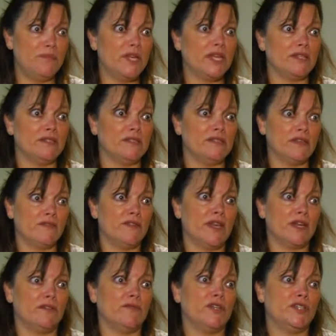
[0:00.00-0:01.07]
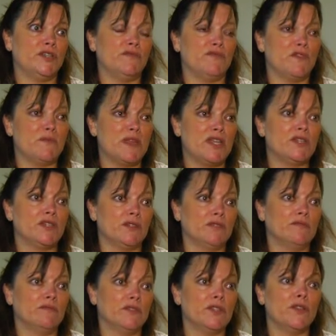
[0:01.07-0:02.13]
bits of that rich
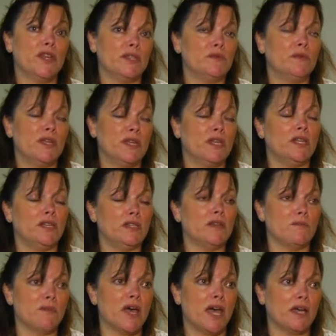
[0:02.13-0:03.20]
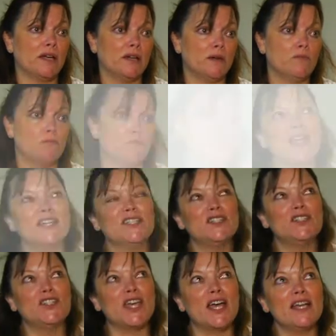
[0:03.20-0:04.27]
information. So that's why you need to come back.
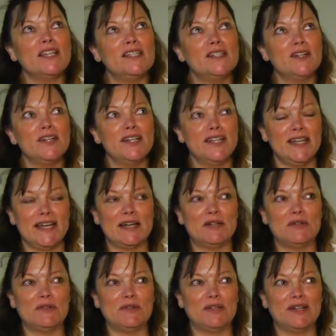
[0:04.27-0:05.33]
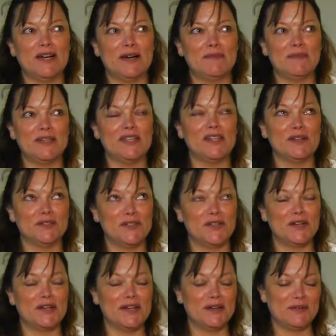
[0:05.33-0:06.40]
Jack started out in
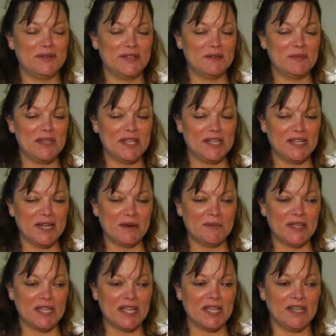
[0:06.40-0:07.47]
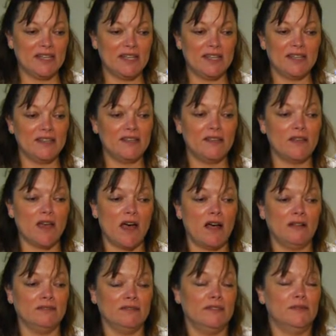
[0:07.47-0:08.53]
the beginning coming,
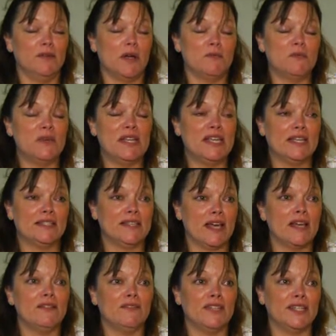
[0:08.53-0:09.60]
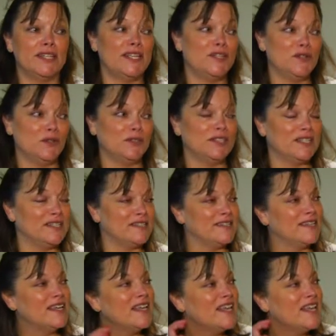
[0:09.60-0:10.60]
and what he gets out of it, he told his